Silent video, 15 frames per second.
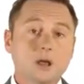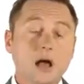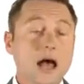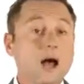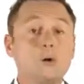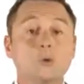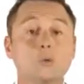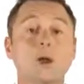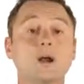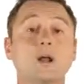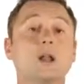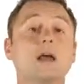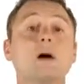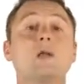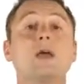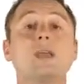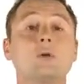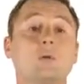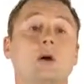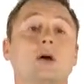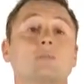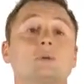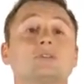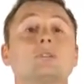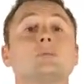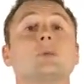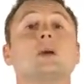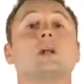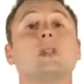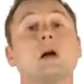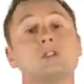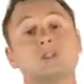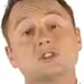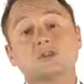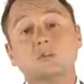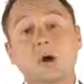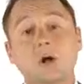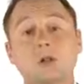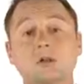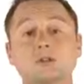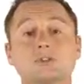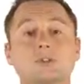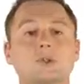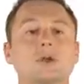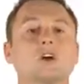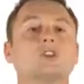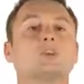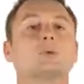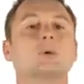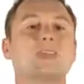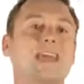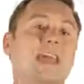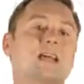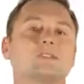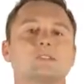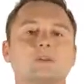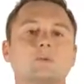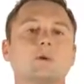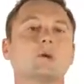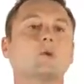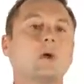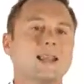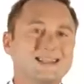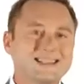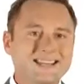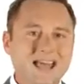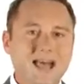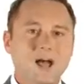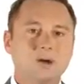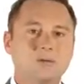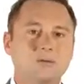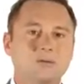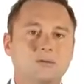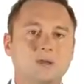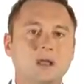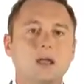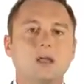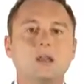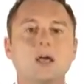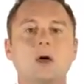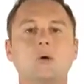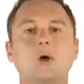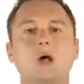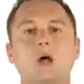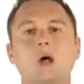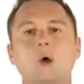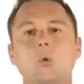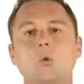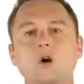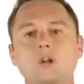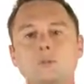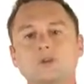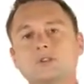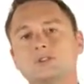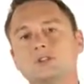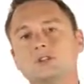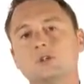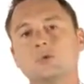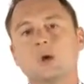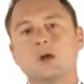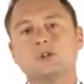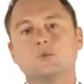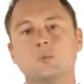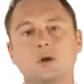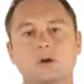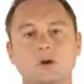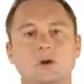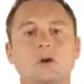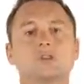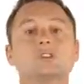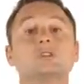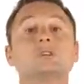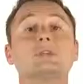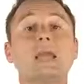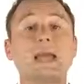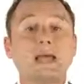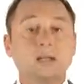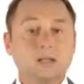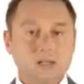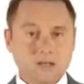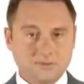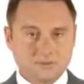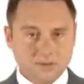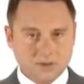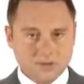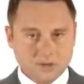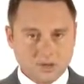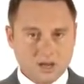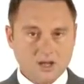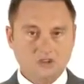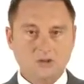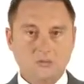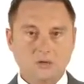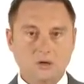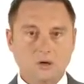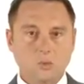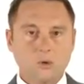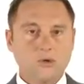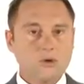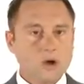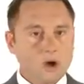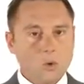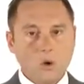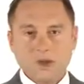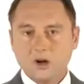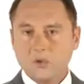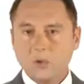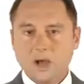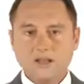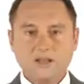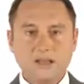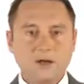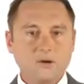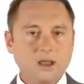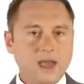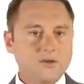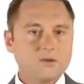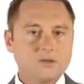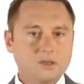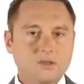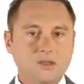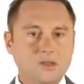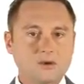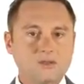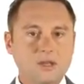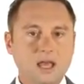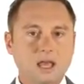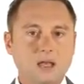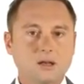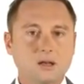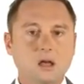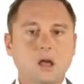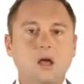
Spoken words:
I would write it all out anyway, but simply a lot smaller so the customer can't see what you're writing down. Now, what about the situation where you're standing in front of your customer with no way to write down everything that they're saying?